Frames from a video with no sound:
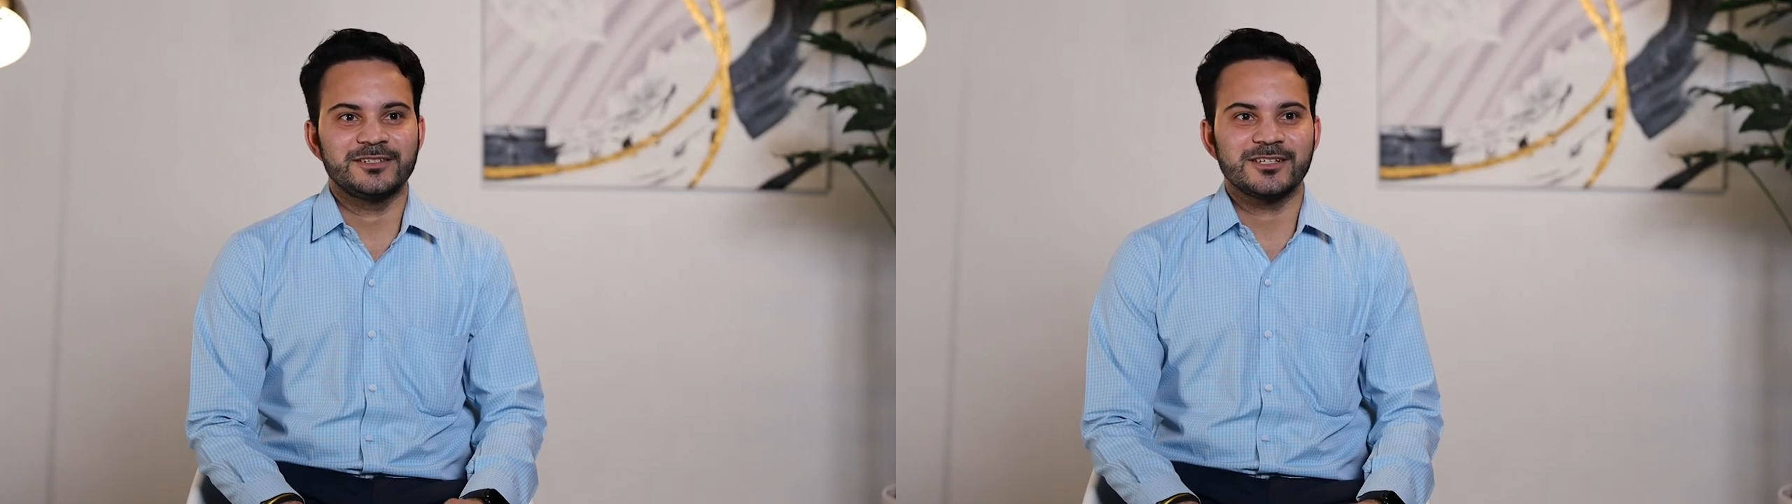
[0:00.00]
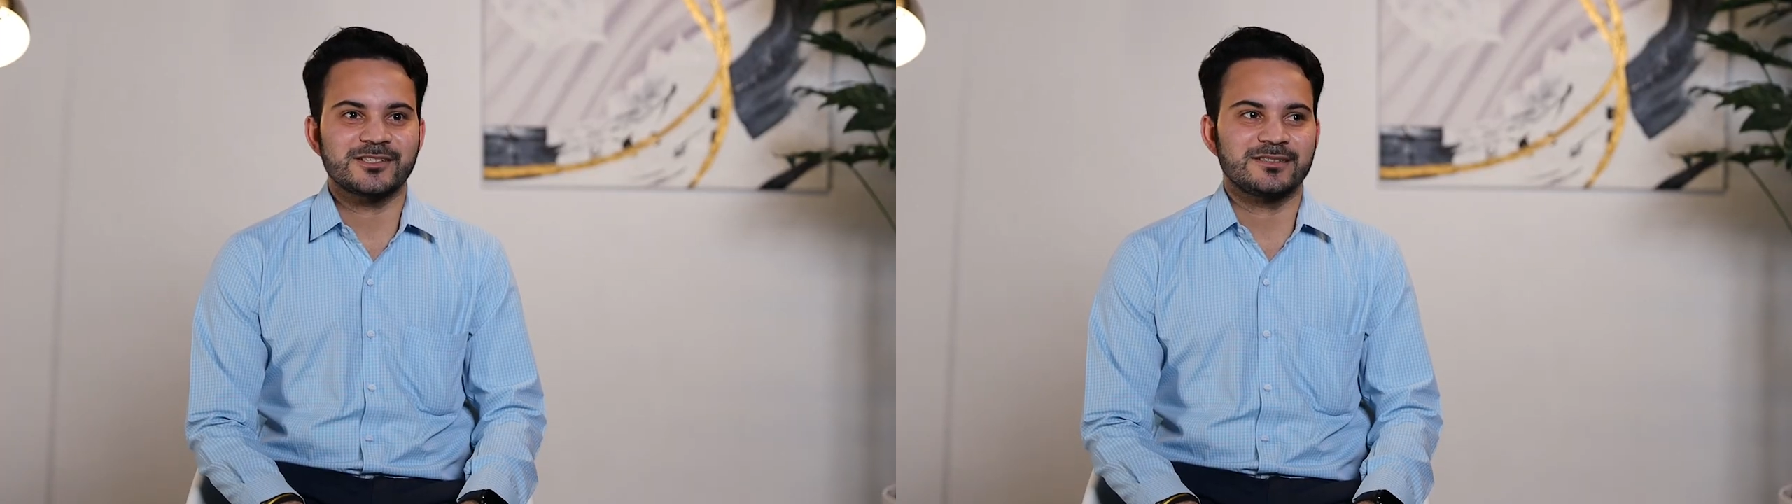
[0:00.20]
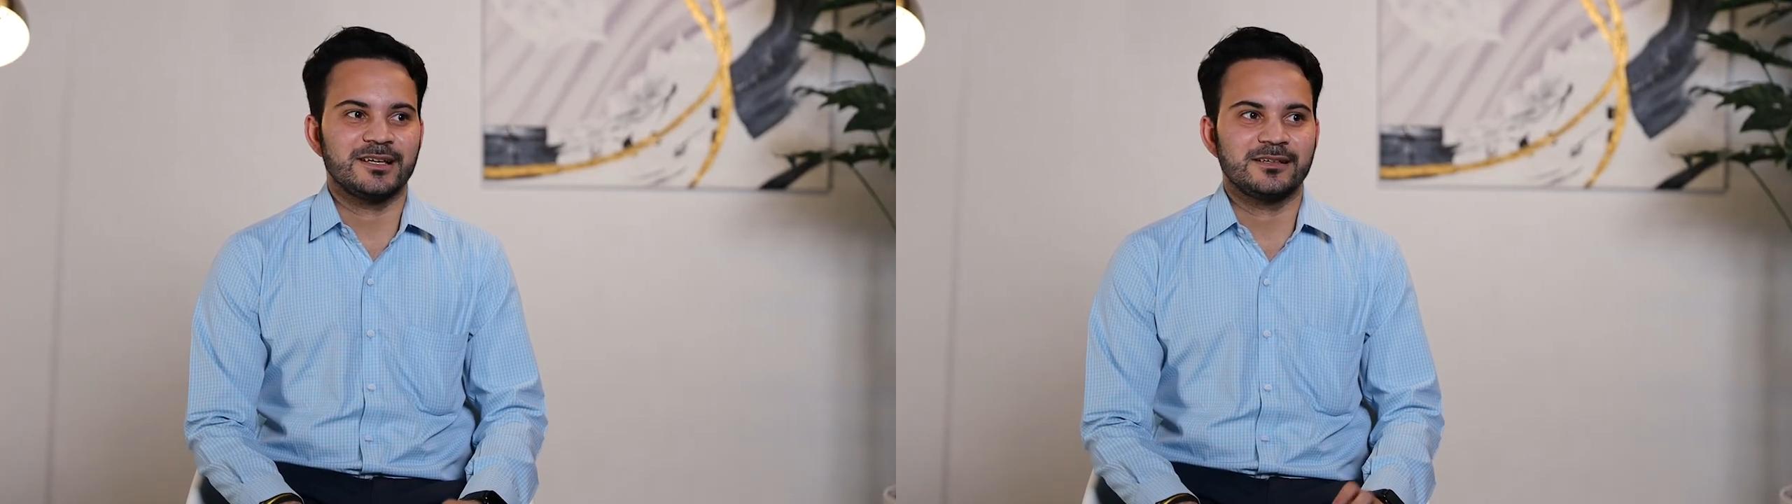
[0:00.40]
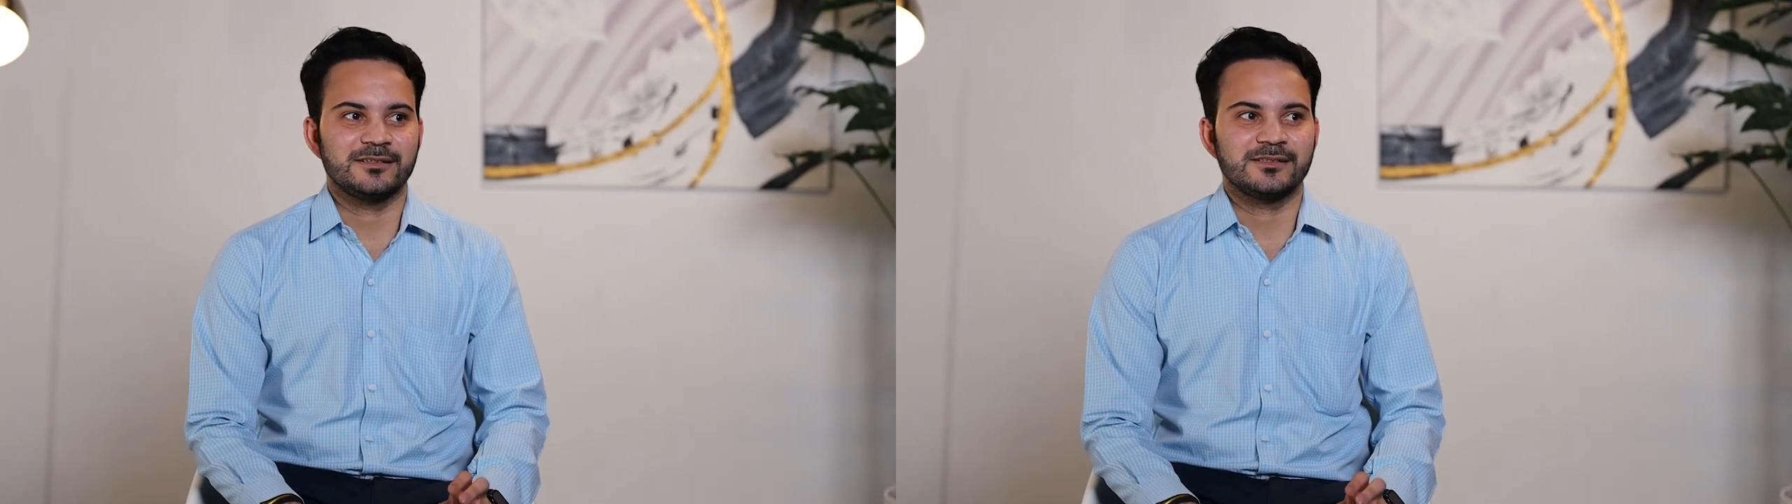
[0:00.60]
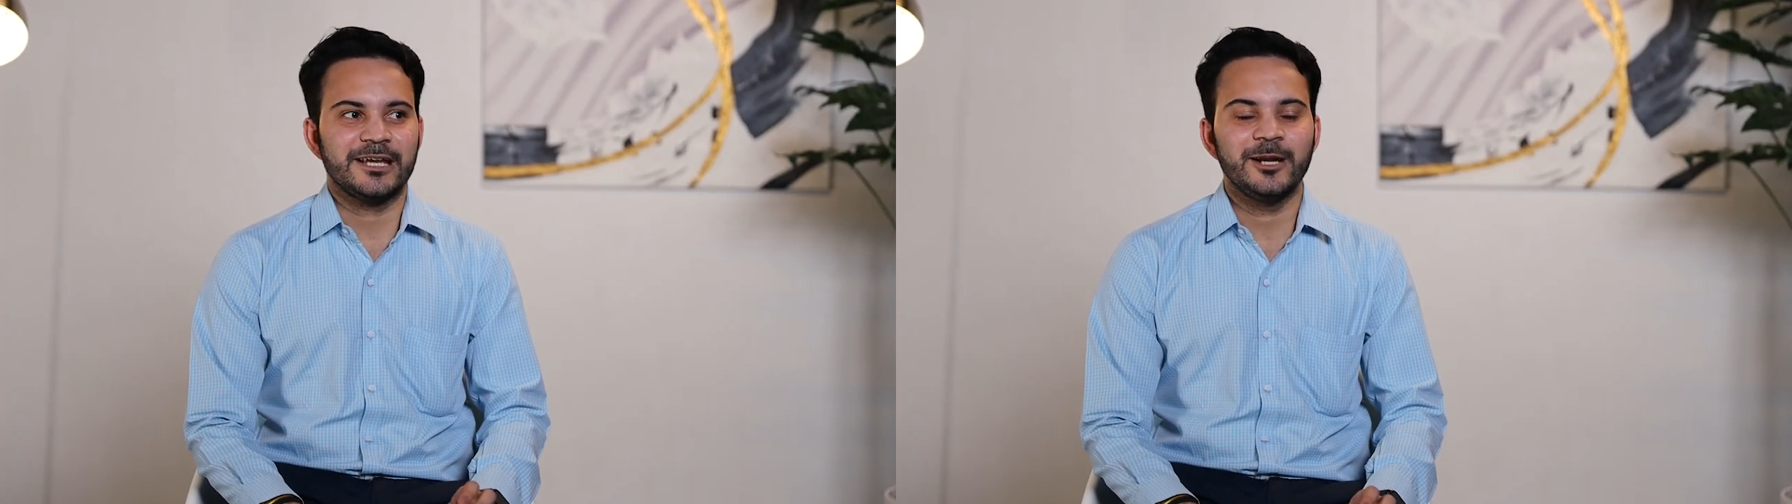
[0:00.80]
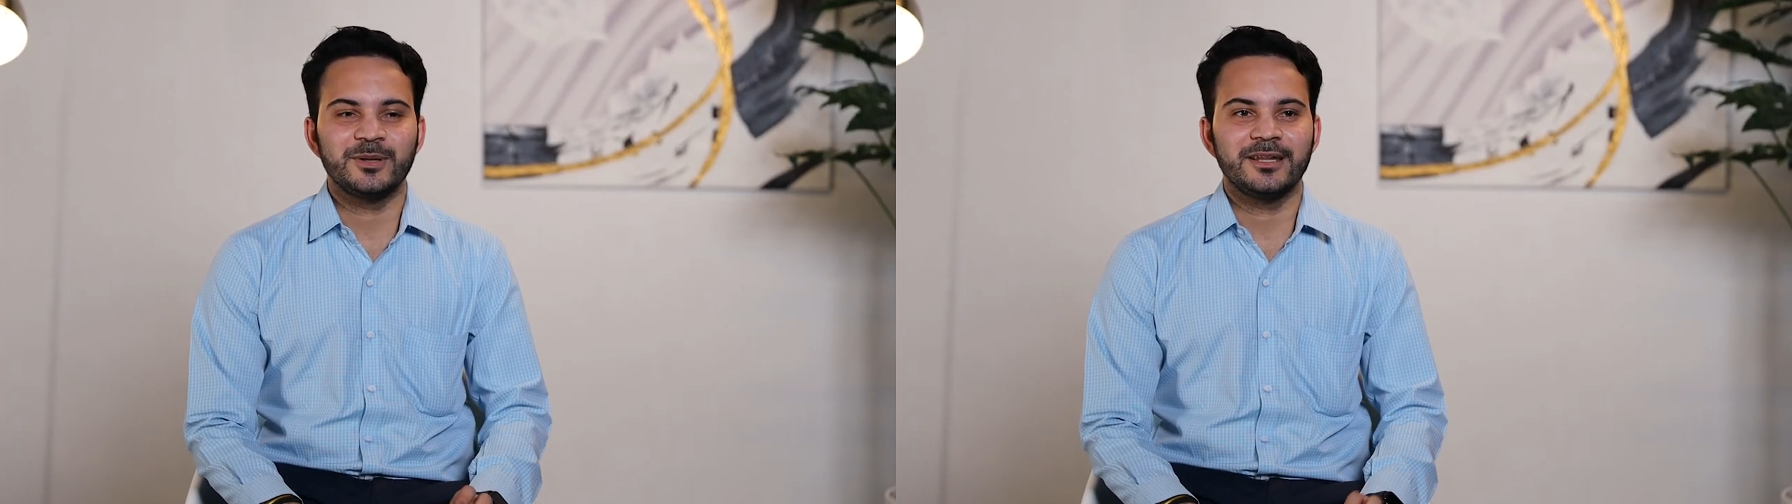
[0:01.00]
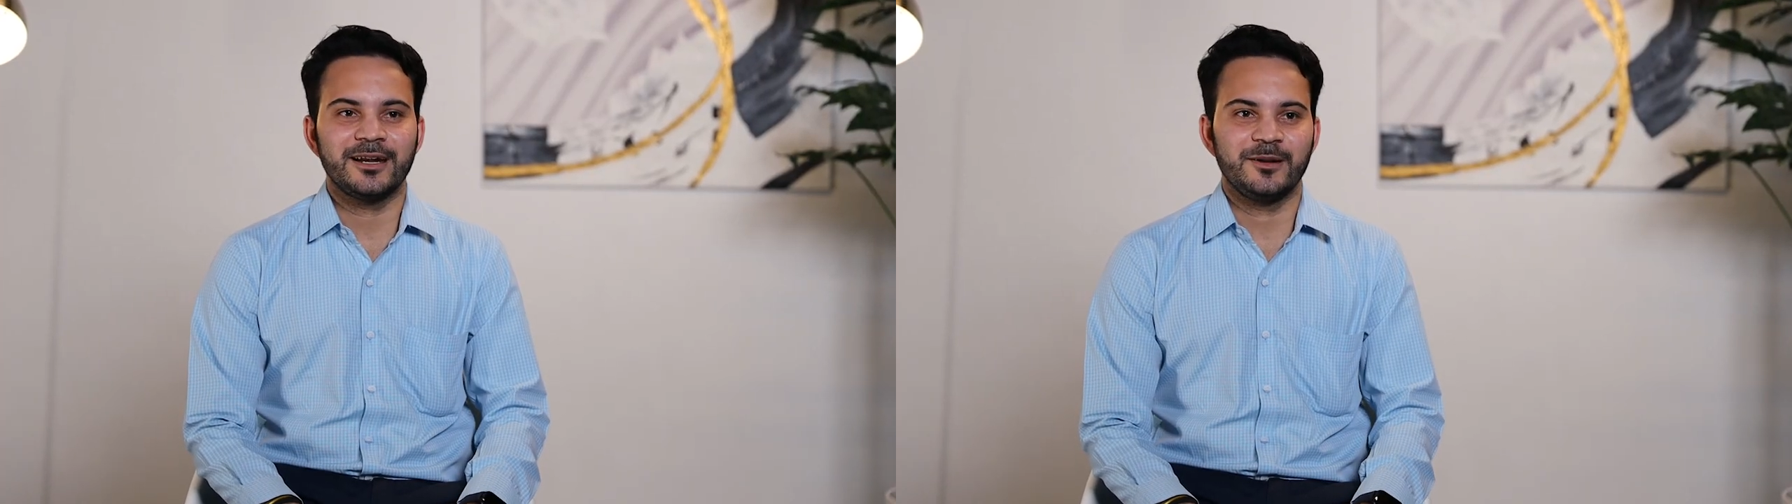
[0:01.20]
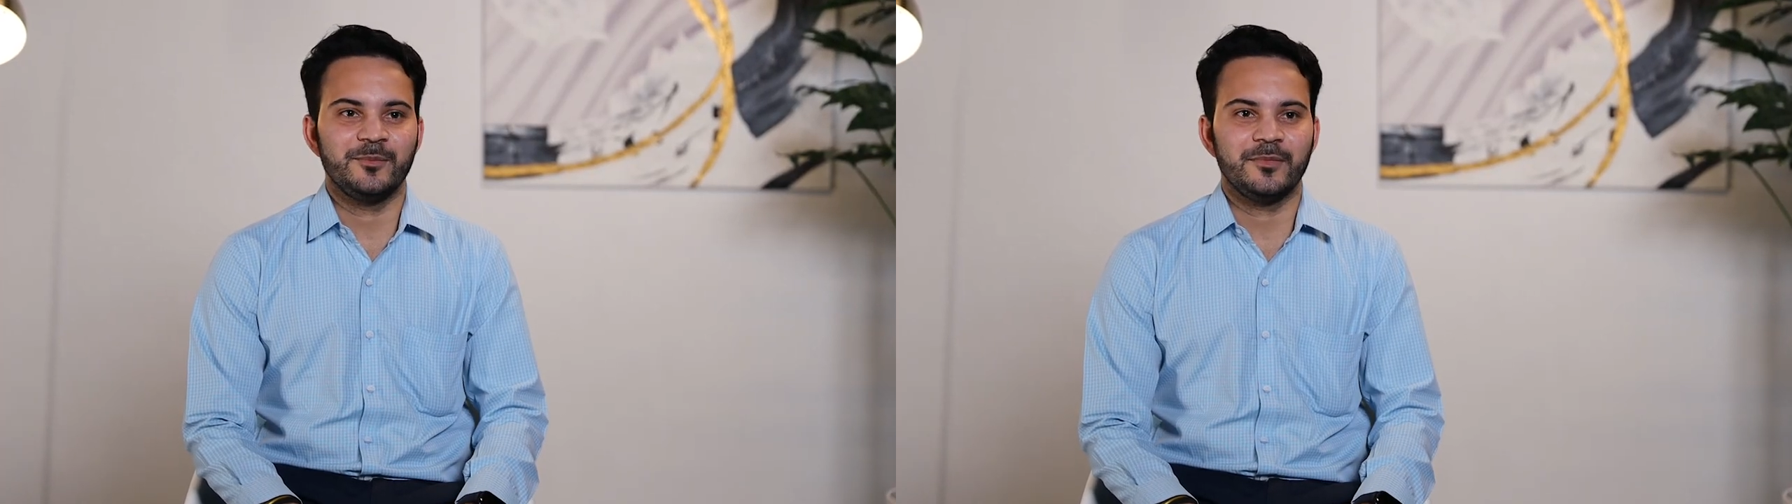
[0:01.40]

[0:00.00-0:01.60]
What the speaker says: he just sent me that